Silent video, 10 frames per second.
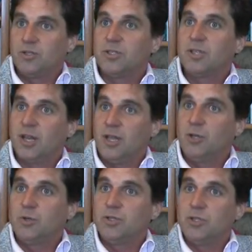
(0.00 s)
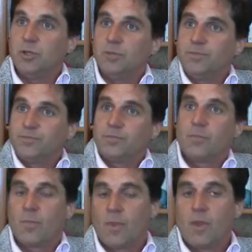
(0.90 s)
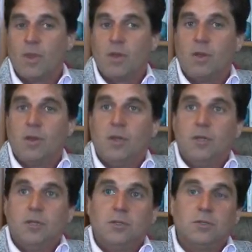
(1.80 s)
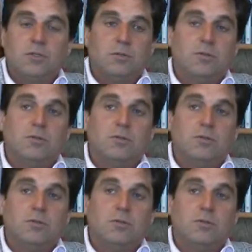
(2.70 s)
Can you give us an example of some of the domains? Like,